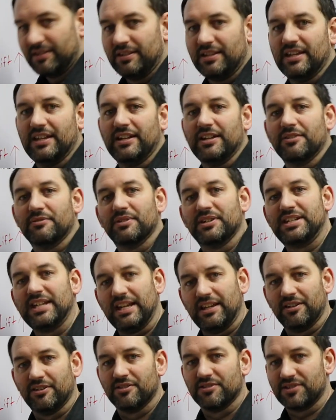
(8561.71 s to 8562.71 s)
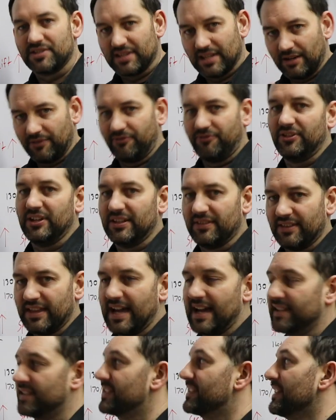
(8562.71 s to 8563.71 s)
getting retainers that fit
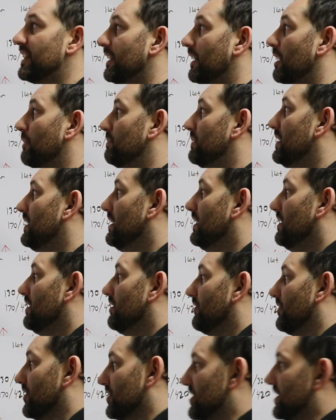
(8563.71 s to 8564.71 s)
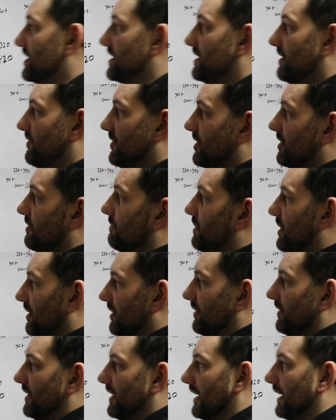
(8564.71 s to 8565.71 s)
that setup. Versus if you're
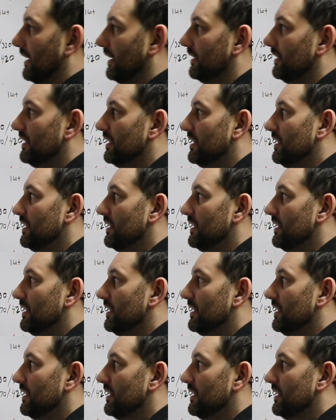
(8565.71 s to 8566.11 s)
building a